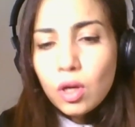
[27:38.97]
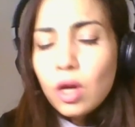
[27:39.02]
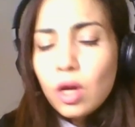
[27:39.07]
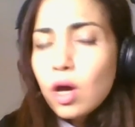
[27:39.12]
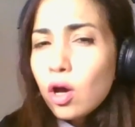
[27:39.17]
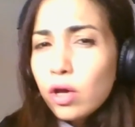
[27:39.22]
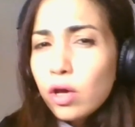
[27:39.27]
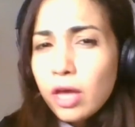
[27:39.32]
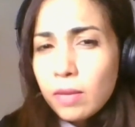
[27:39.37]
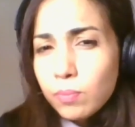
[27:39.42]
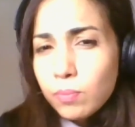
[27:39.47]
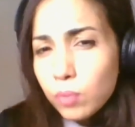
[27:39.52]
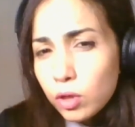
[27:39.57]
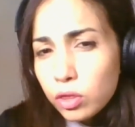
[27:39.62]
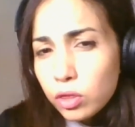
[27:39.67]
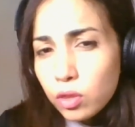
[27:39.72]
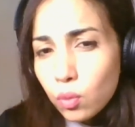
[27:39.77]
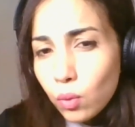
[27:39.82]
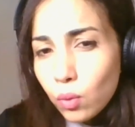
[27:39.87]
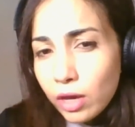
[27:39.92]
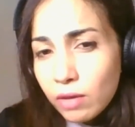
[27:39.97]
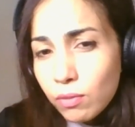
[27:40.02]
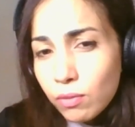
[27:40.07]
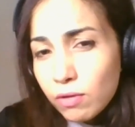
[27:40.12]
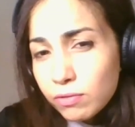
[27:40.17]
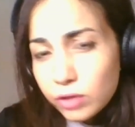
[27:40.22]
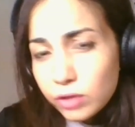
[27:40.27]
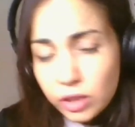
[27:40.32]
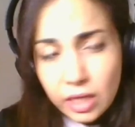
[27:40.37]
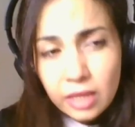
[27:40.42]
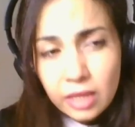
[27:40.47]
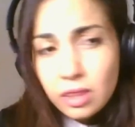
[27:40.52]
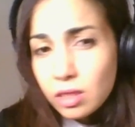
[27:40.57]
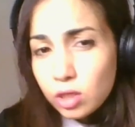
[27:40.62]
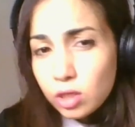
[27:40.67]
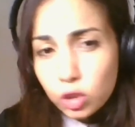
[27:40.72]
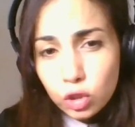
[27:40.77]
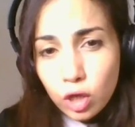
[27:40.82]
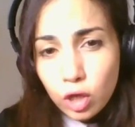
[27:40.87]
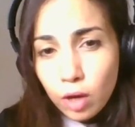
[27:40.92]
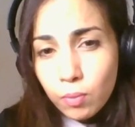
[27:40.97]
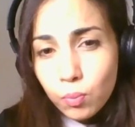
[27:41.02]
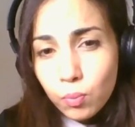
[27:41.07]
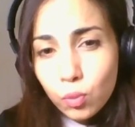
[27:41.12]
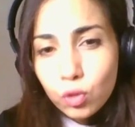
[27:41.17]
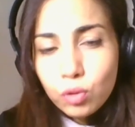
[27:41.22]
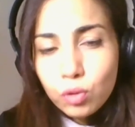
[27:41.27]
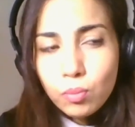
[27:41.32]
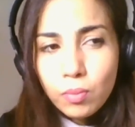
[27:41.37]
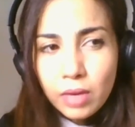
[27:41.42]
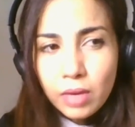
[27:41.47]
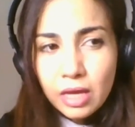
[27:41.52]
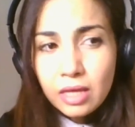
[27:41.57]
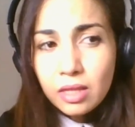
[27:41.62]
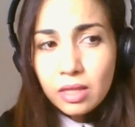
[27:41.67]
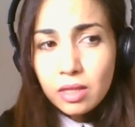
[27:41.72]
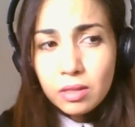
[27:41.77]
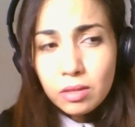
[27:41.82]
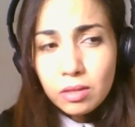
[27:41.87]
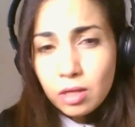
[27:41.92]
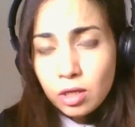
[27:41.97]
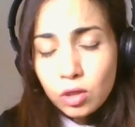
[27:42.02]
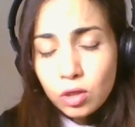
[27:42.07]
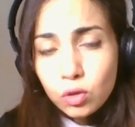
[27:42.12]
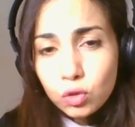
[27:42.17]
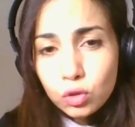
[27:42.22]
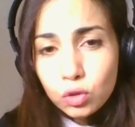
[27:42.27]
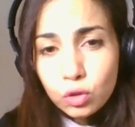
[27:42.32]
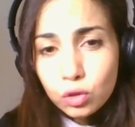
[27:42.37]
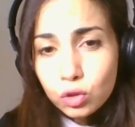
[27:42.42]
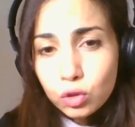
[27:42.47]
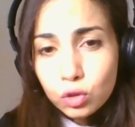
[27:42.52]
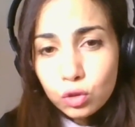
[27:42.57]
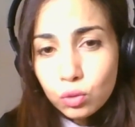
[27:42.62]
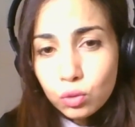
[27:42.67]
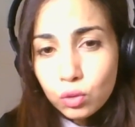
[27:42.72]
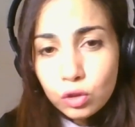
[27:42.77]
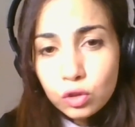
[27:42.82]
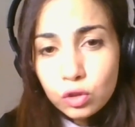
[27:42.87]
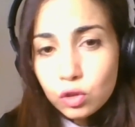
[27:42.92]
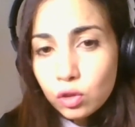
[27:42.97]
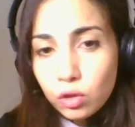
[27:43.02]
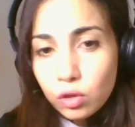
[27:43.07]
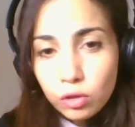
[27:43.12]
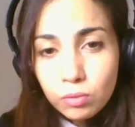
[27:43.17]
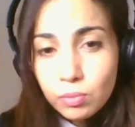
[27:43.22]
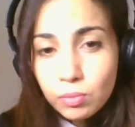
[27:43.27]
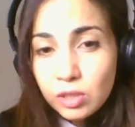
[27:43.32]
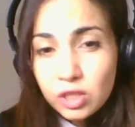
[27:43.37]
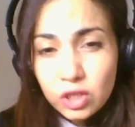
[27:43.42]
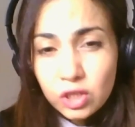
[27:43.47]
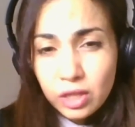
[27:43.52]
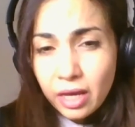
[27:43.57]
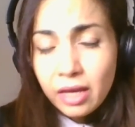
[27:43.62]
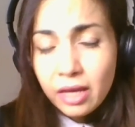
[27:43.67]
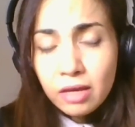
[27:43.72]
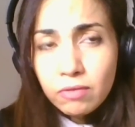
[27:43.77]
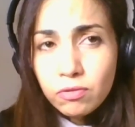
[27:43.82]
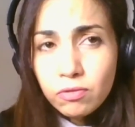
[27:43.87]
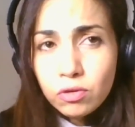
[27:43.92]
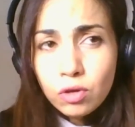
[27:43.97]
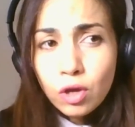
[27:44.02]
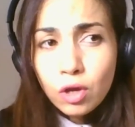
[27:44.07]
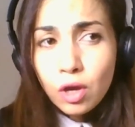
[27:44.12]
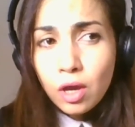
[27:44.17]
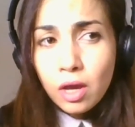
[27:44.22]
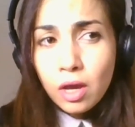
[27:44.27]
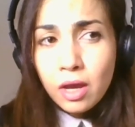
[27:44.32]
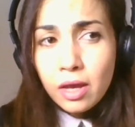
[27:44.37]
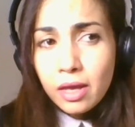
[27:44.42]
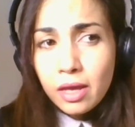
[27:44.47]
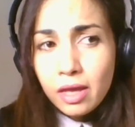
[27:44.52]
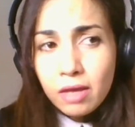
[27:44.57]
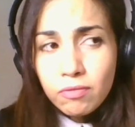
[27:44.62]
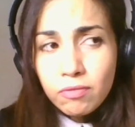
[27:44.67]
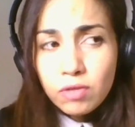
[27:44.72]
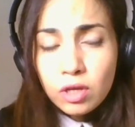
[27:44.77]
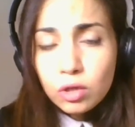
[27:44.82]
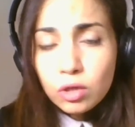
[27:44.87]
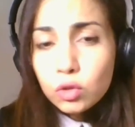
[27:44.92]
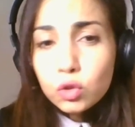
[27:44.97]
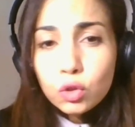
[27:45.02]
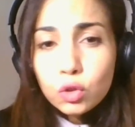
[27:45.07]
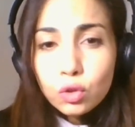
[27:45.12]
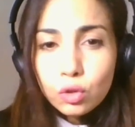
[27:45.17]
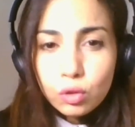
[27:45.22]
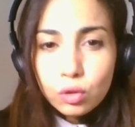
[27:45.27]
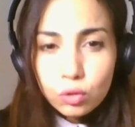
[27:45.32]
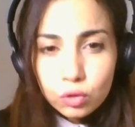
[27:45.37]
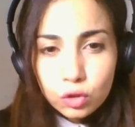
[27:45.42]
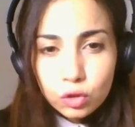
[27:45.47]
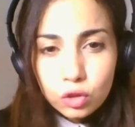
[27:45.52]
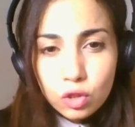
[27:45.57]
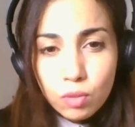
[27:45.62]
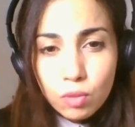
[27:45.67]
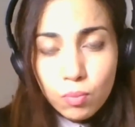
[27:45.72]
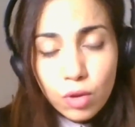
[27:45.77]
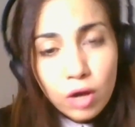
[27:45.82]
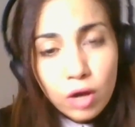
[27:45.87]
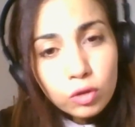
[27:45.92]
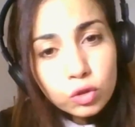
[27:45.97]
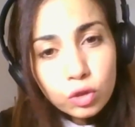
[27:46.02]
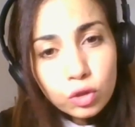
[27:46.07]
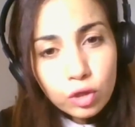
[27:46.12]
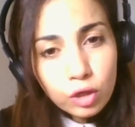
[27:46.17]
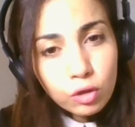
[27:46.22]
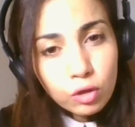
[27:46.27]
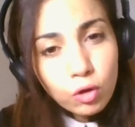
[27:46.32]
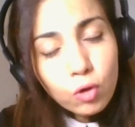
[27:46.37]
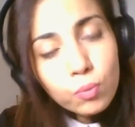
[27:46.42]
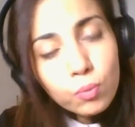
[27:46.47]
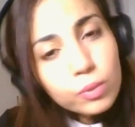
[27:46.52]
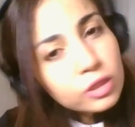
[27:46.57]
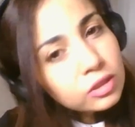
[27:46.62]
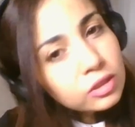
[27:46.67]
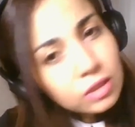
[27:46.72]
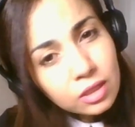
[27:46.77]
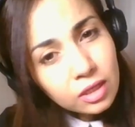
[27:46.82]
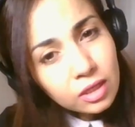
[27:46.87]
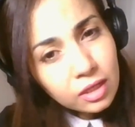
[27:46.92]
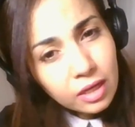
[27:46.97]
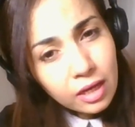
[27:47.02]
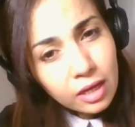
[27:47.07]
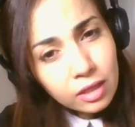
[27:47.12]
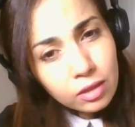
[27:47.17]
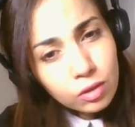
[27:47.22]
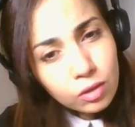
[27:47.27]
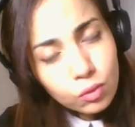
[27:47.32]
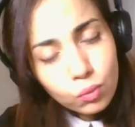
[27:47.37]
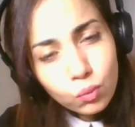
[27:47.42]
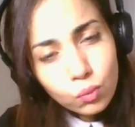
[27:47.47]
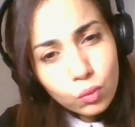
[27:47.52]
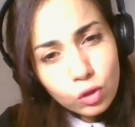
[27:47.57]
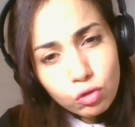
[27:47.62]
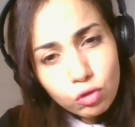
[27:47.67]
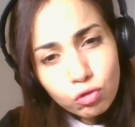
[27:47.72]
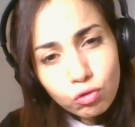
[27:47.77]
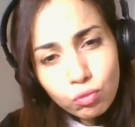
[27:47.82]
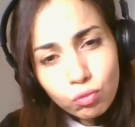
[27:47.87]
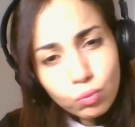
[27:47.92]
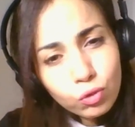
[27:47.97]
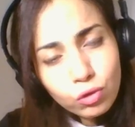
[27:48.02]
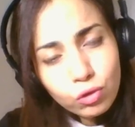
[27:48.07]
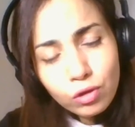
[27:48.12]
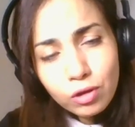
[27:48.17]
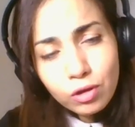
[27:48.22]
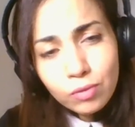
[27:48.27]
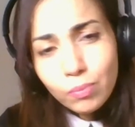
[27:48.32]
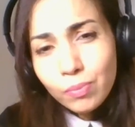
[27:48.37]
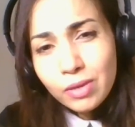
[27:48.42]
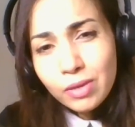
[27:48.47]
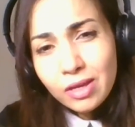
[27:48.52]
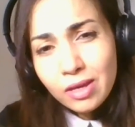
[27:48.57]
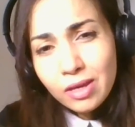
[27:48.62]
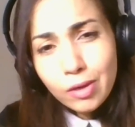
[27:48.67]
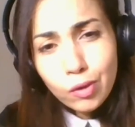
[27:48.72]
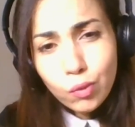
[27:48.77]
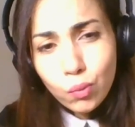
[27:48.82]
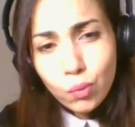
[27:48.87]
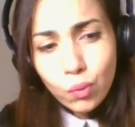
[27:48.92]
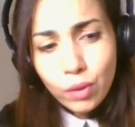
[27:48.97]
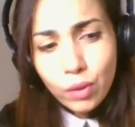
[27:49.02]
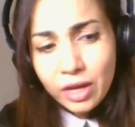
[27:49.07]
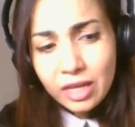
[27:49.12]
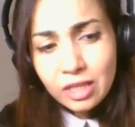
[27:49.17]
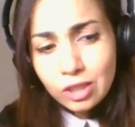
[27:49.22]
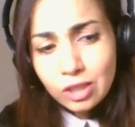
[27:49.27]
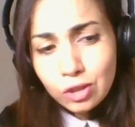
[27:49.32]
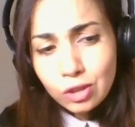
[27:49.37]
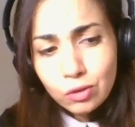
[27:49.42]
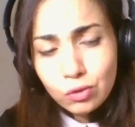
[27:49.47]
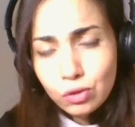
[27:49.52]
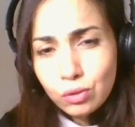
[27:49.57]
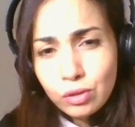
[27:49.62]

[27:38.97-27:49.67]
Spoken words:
Okay, but the way we've set this up would make the user's choice not be saved if the user closes the browser and opens it again, which would not be great user